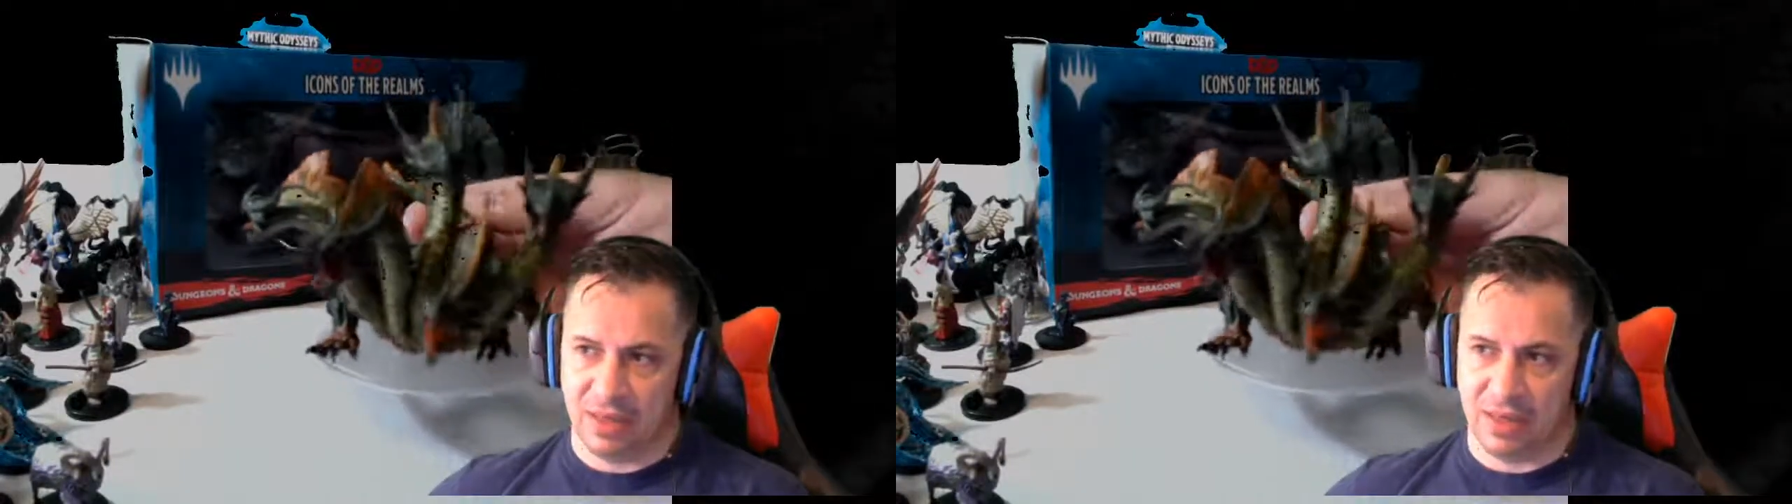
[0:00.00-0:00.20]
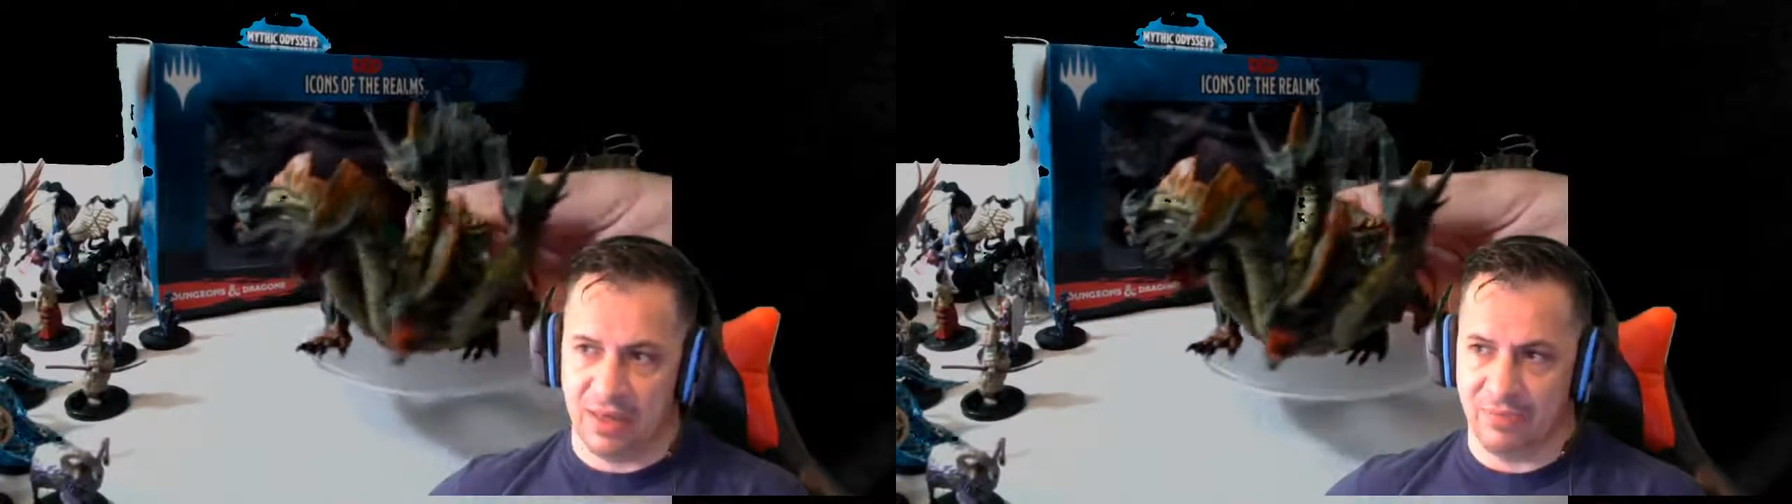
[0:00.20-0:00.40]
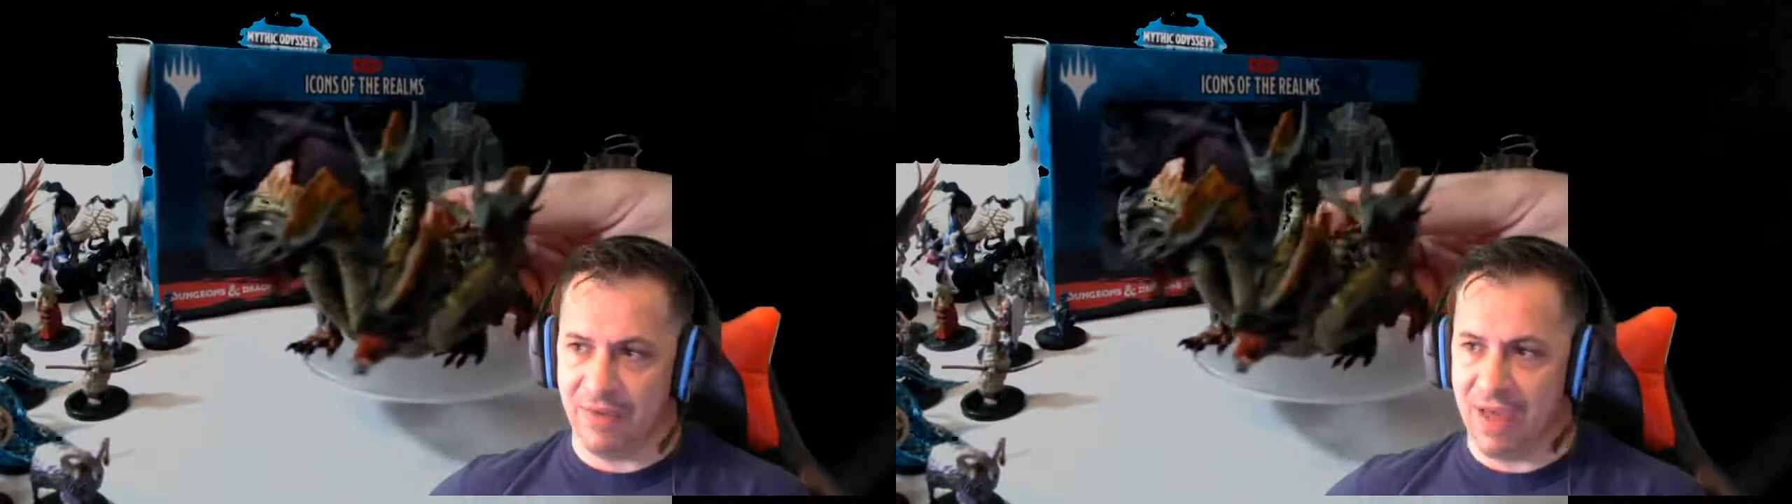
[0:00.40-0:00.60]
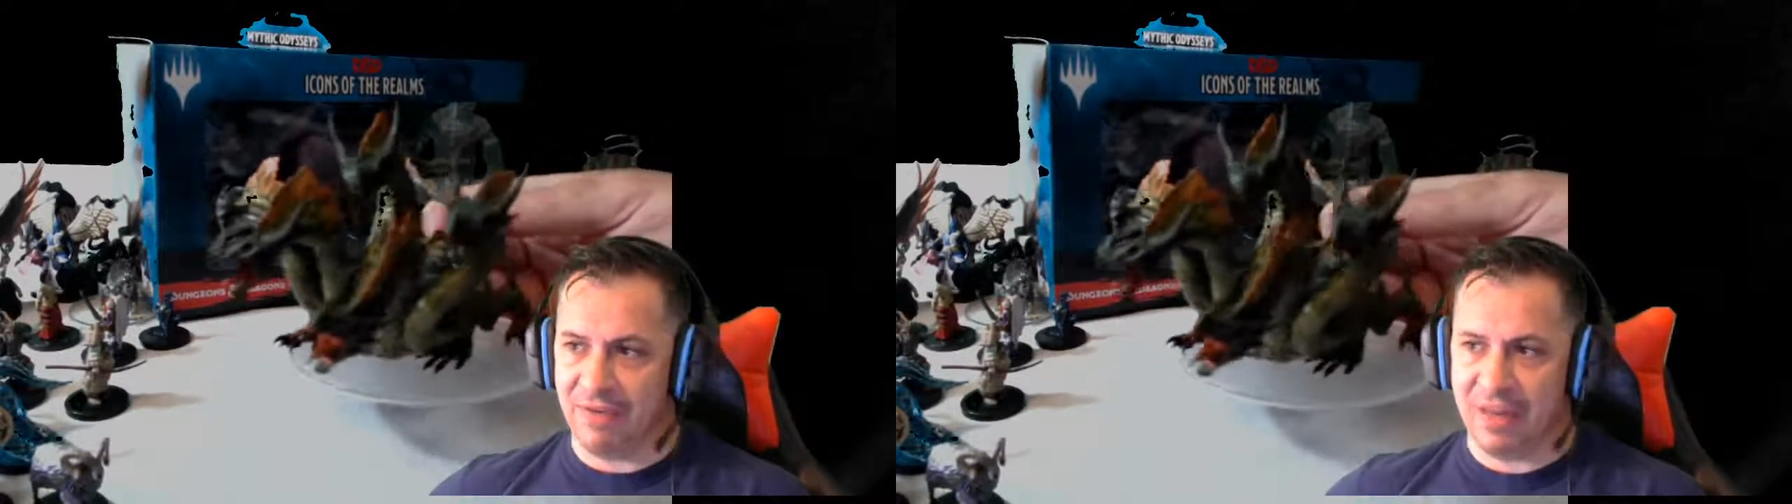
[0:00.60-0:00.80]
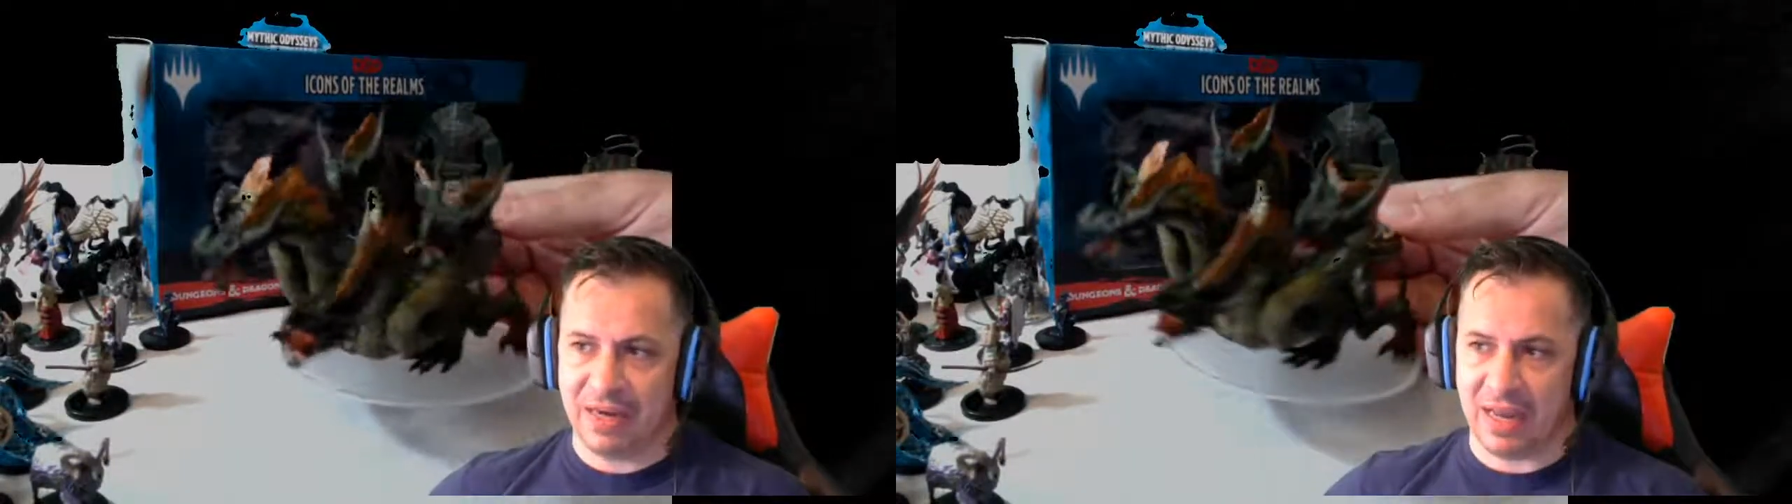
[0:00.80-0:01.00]

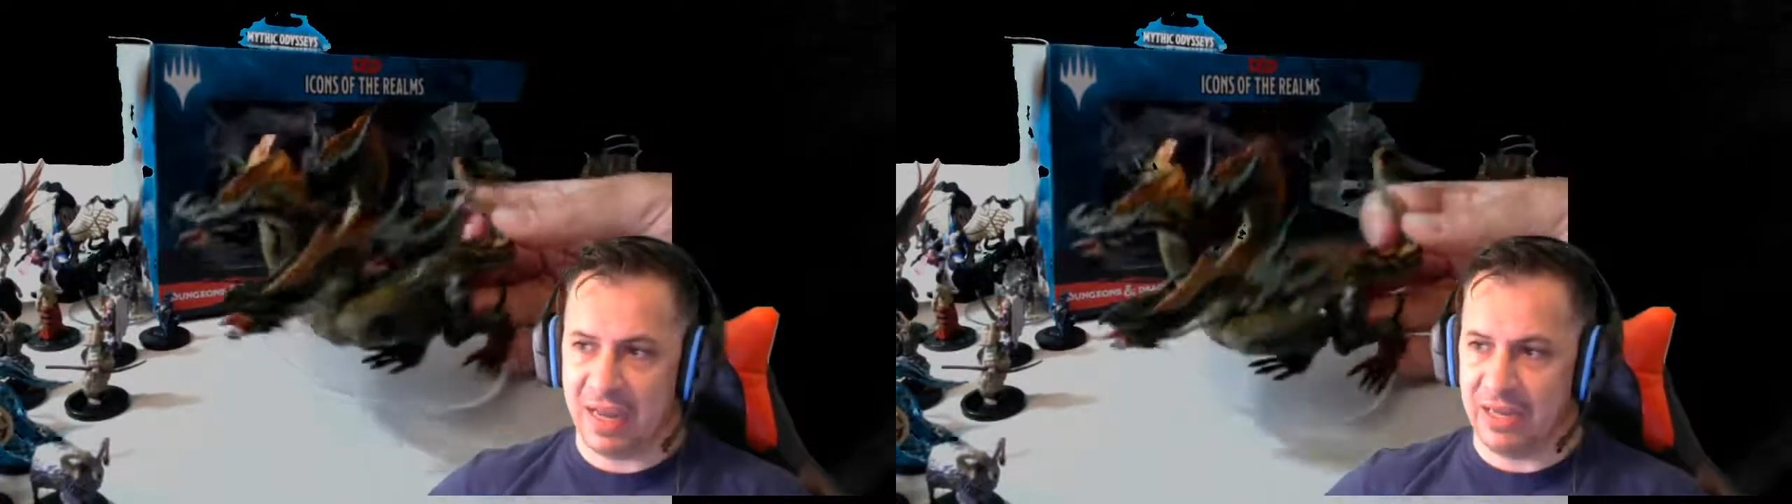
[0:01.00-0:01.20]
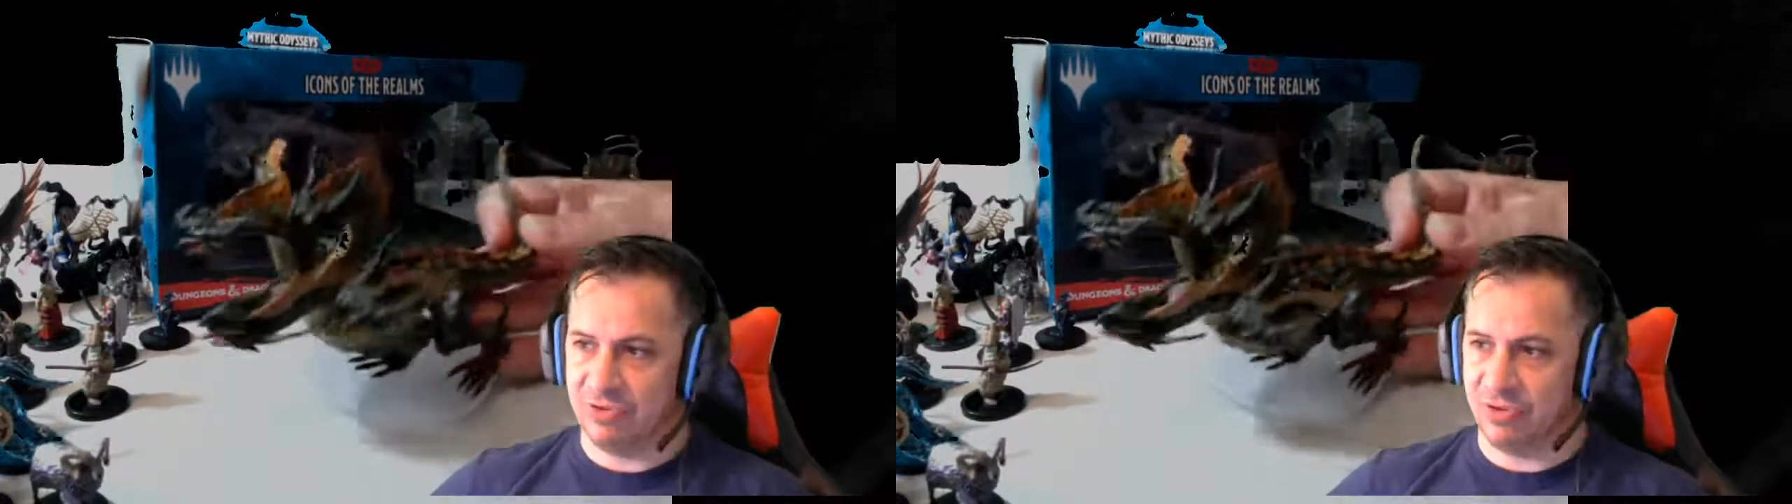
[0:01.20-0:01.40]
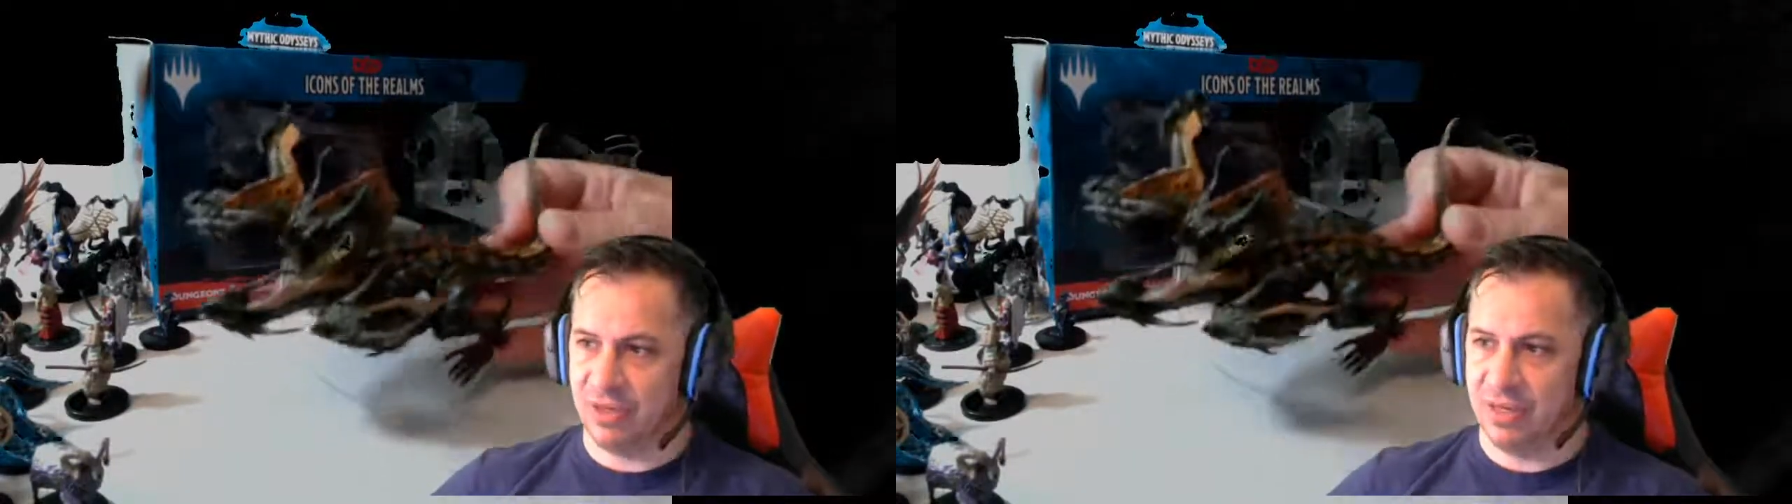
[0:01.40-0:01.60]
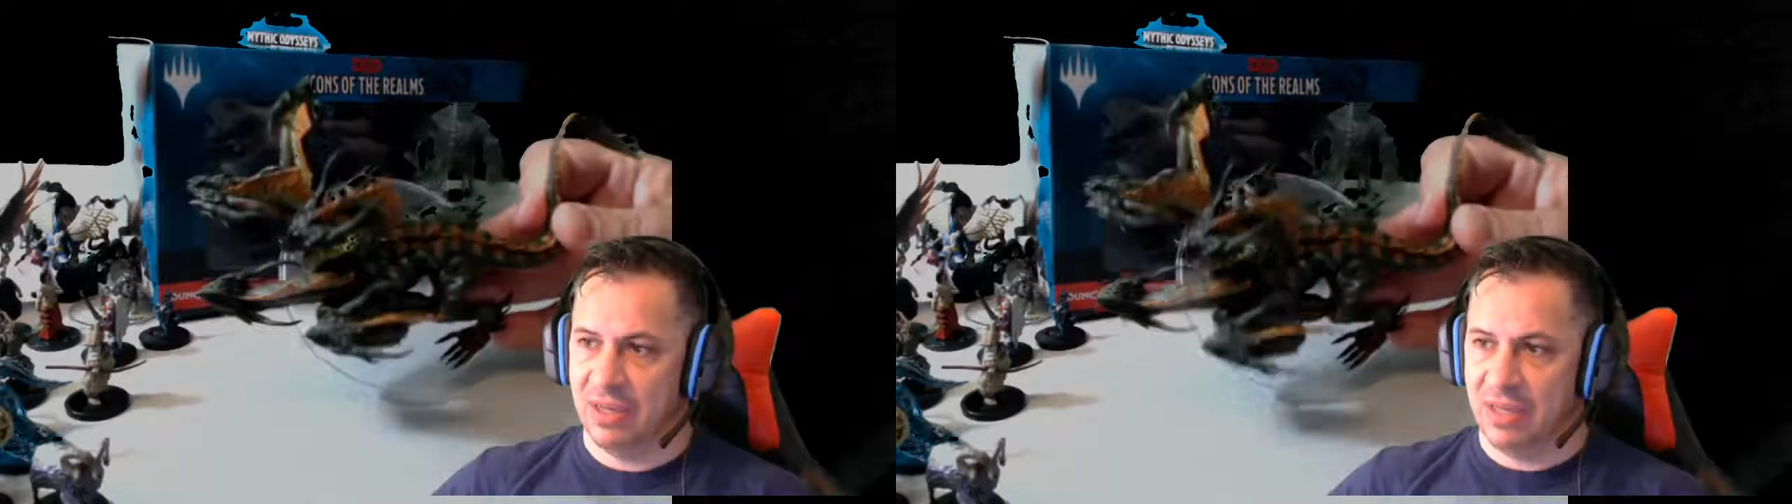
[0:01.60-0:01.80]
5-headed Hydra.